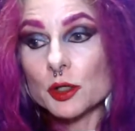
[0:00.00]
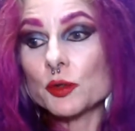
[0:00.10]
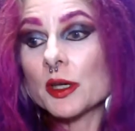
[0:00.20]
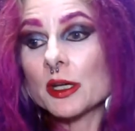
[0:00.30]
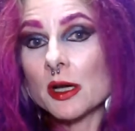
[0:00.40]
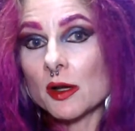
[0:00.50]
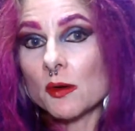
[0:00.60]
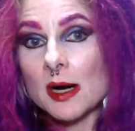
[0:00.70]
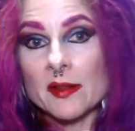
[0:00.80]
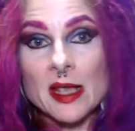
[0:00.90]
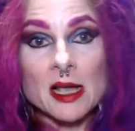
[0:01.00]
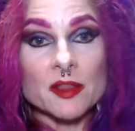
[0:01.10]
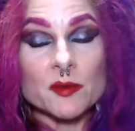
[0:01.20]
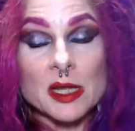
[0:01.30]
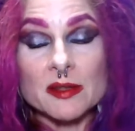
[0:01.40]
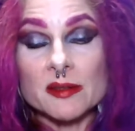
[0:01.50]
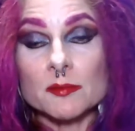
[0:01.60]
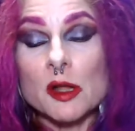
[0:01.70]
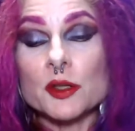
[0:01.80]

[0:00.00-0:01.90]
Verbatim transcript: You cannot go out of the house without sunblock.